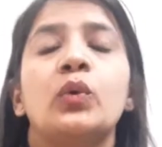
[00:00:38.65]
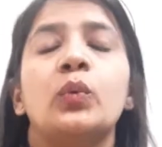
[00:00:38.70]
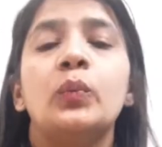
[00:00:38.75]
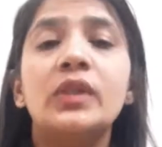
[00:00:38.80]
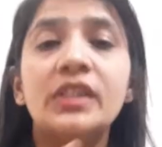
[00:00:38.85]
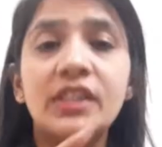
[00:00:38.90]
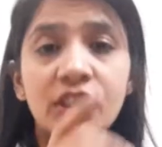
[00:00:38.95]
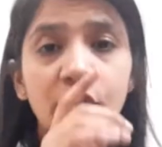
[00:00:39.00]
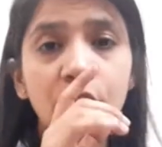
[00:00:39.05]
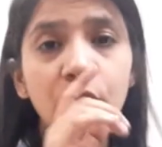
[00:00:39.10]

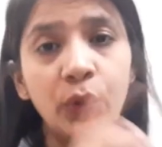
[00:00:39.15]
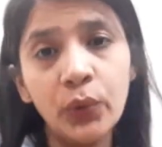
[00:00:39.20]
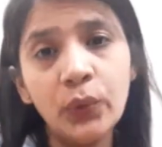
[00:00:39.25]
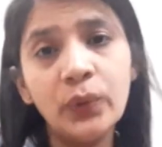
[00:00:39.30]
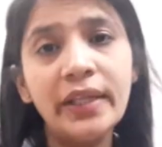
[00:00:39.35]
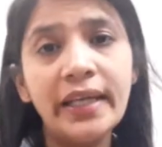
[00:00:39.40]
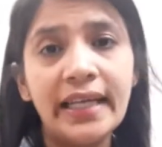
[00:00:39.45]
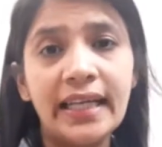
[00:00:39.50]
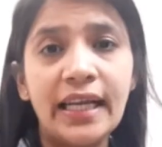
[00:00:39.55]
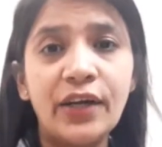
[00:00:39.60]
which due to
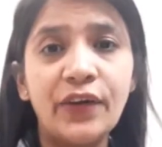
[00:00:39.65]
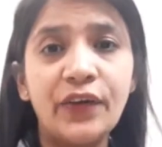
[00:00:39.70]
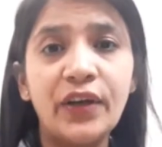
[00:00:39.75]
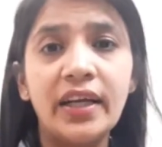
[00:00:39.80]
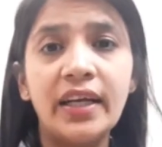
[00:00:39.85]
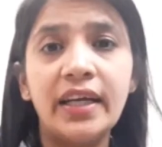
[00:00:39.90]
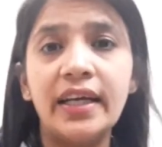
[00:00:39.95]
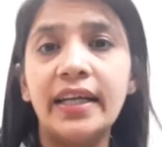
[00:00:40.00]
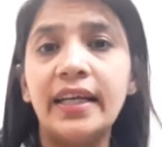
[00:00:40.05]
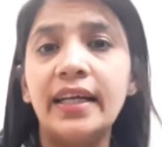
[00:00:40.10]
the
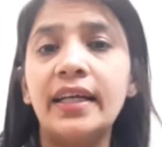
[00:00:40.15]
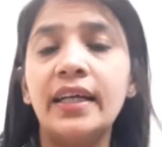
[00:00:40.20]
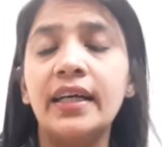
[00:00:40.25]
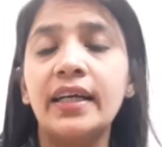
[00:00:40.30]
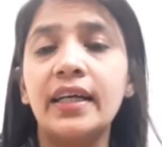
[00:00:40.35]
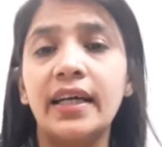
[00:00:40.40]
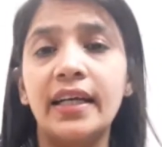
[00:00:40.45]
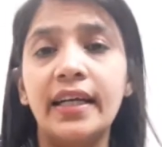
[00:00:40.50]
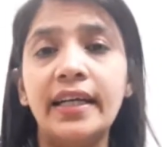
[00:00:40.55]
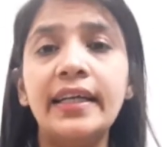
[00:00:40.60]
electric
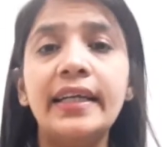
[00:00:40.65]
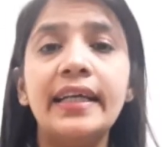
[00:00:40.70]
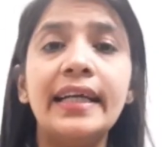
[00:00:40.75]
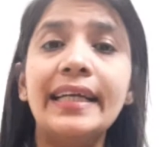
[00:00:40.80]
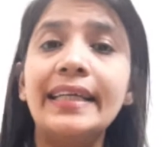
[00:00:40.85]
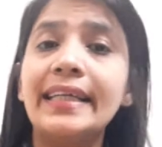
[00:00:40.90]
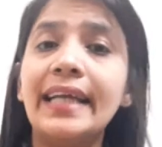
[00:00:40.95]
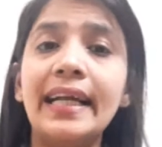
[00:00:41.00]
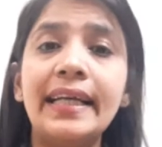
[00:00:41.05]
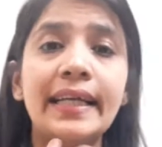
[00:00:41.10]
current
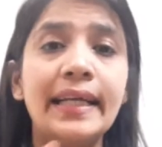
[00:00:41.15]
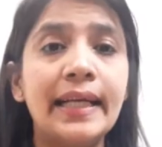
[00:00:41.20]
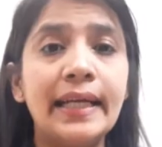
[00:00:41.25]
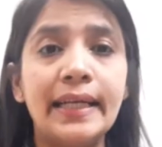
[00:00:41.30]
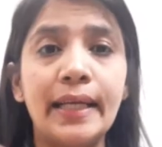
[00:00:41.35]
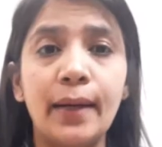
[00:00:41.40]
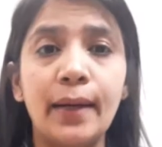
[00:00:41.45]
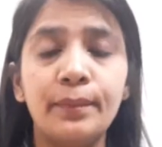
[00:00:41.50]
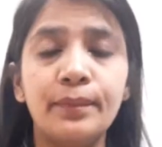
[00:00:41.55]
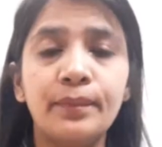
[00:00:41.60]
it get
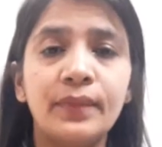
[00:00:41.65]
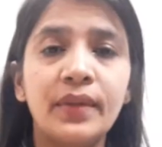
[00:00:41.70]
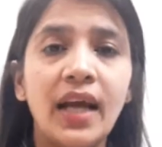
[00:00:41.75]
heat up,